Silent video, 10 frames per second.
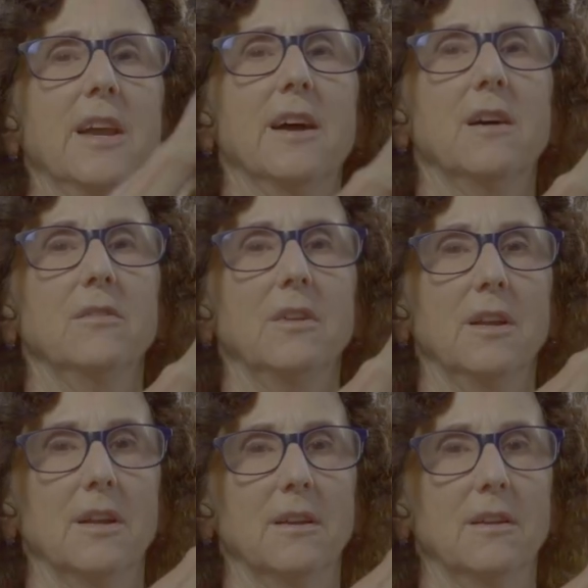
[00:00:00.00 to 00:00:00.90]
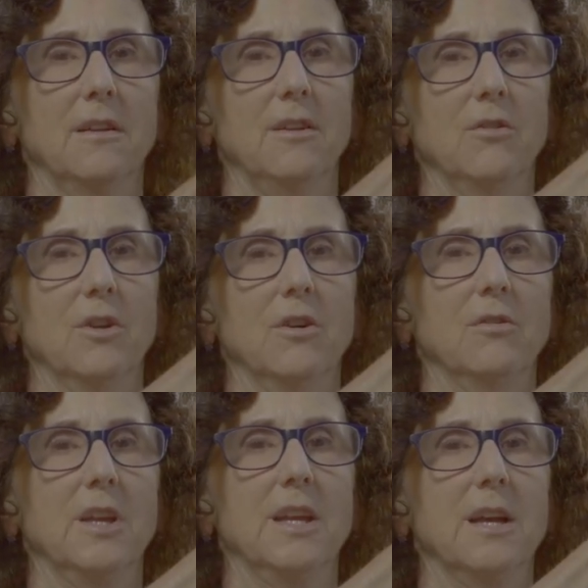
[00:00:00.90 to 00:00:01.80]
down, and you can
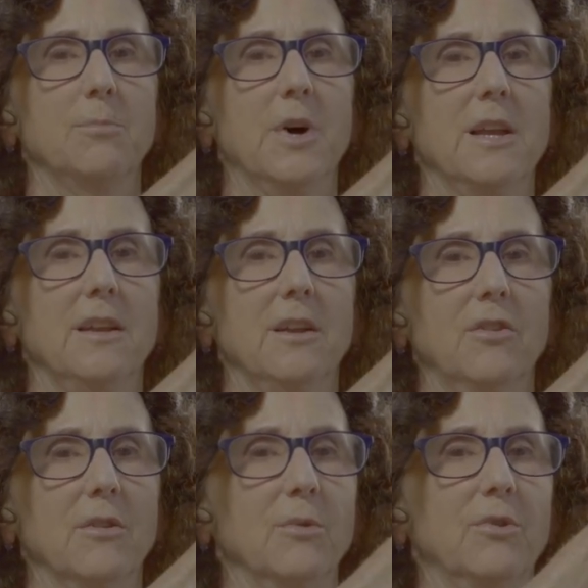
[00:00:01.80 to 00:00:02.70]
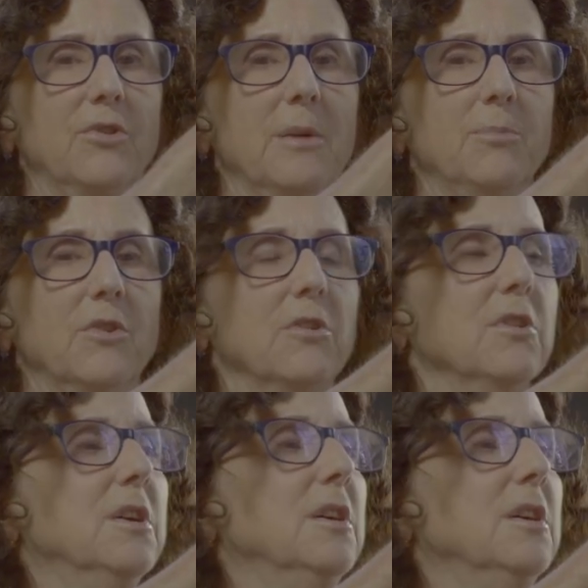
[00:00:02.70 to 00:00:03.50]
only get binding to the receptor,